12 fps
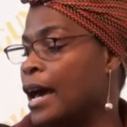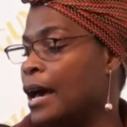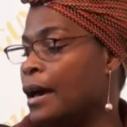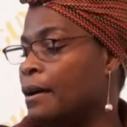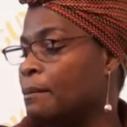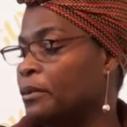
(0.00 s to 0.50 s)

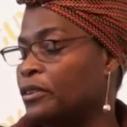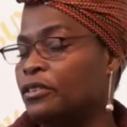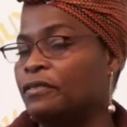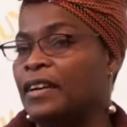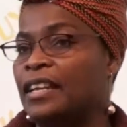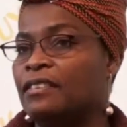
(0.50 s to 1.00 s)
Um, but
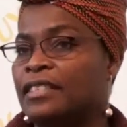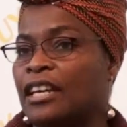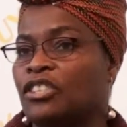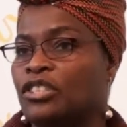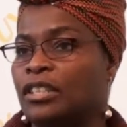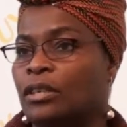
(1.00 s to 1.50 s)
the novella is
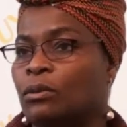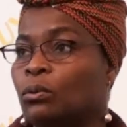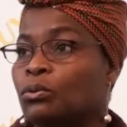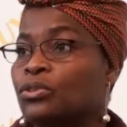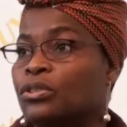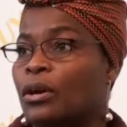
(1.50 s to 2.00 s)
actually
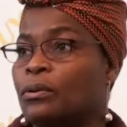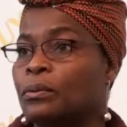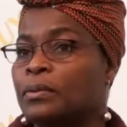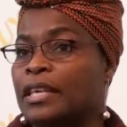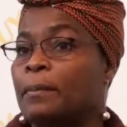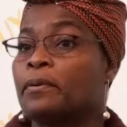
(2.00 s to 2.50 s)

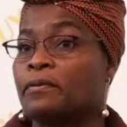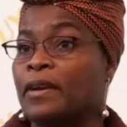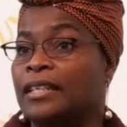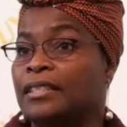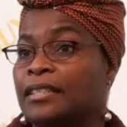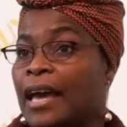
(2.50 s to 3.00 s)
also
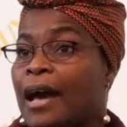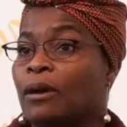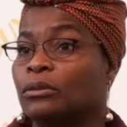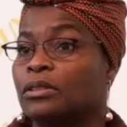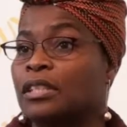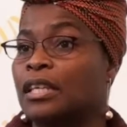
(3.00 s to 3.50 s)
separated
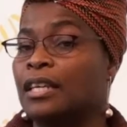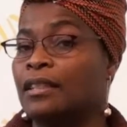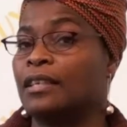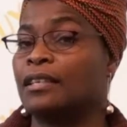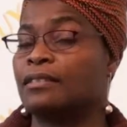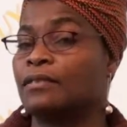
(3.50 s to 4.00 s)
out
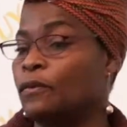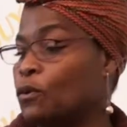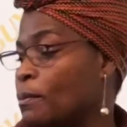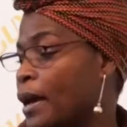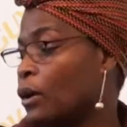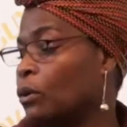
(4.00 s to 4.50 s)
in this
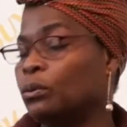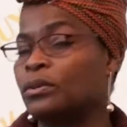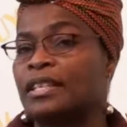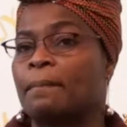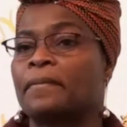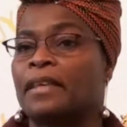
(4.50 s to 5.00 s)
format
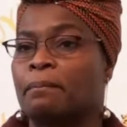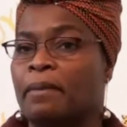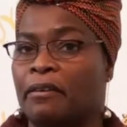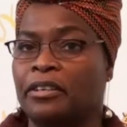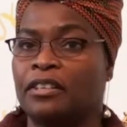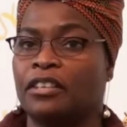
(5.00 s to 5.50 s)
called Something
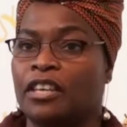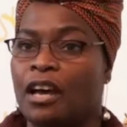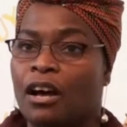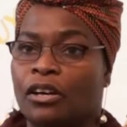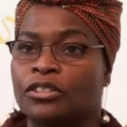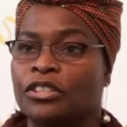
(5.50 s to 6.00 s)
Buried in the
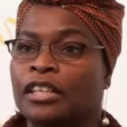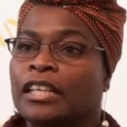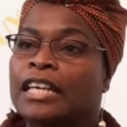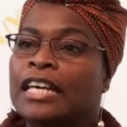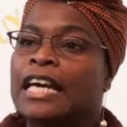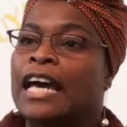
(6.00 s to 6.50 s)
Yard.
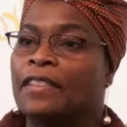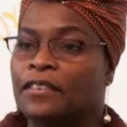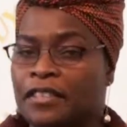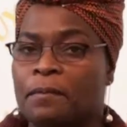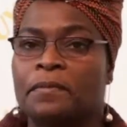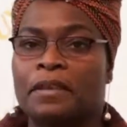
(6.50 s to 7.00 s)
And
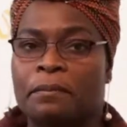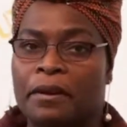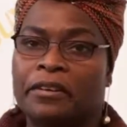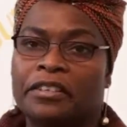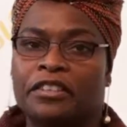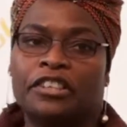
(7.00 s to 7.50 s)
the Something
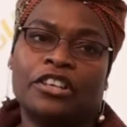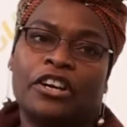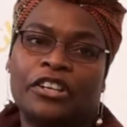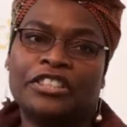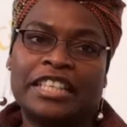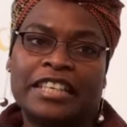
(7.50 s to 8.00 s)
Buried in the
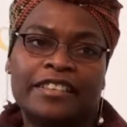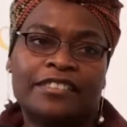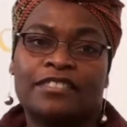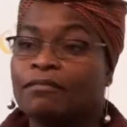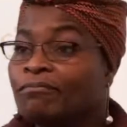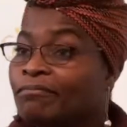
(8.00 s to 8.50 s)
Yard
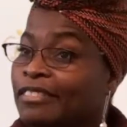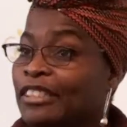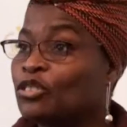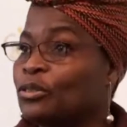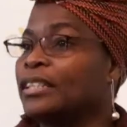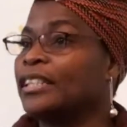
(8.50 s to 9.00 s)
is
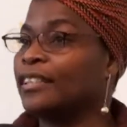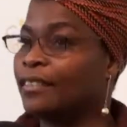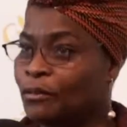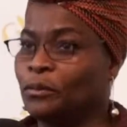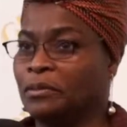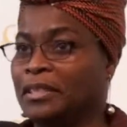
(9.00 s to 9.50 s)

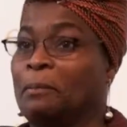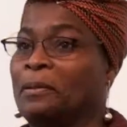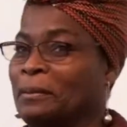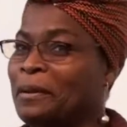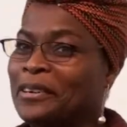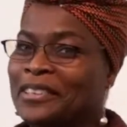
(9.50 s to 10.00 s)
literally
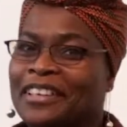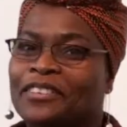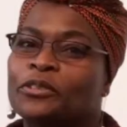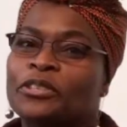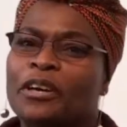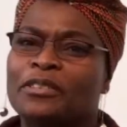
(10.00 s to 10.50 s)
something buried.
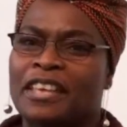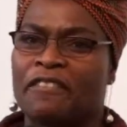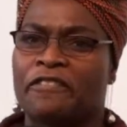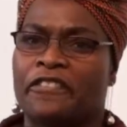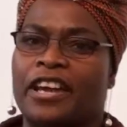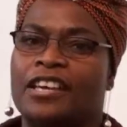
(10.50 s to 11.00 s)
Who knows
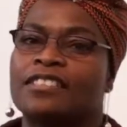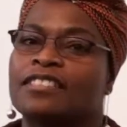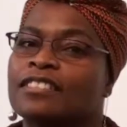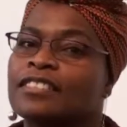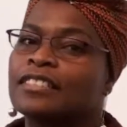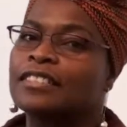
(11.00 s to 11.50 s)
that phrase?
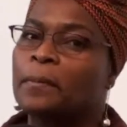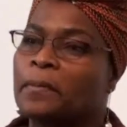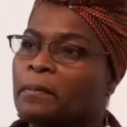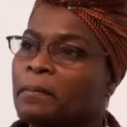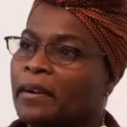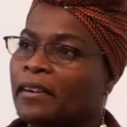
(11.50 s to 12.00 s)

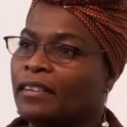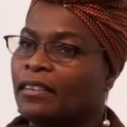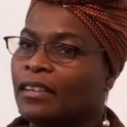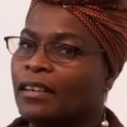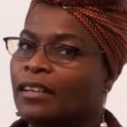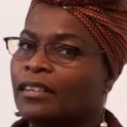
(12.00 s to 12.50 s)
Something buried
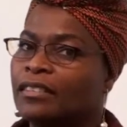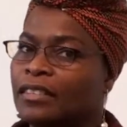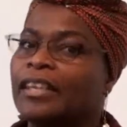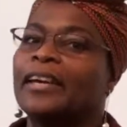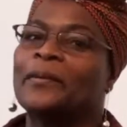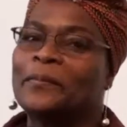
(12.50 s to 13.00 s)
in the yard.
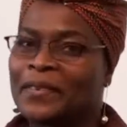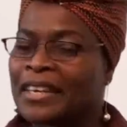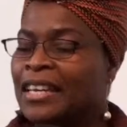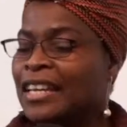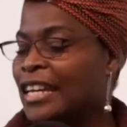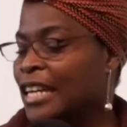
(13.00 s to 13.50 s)
Yeah.
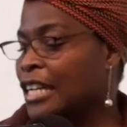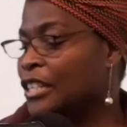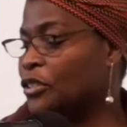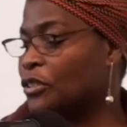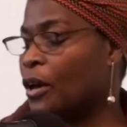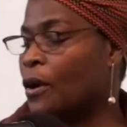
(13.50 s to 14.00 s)
Yeah.
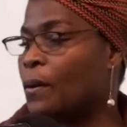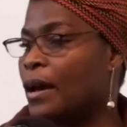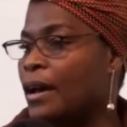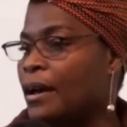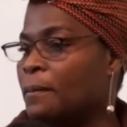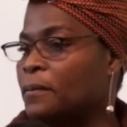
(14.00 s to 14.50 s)

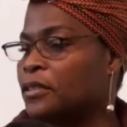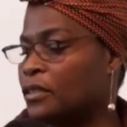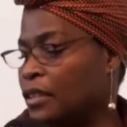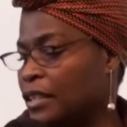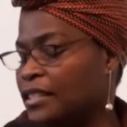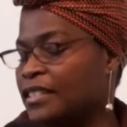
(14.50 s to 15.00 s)
So, um,
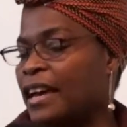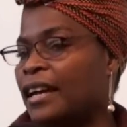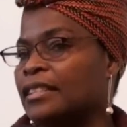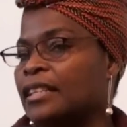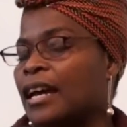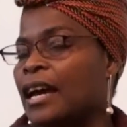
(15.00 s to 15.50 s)
so there's
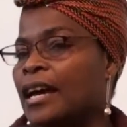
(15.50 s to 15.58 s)
that.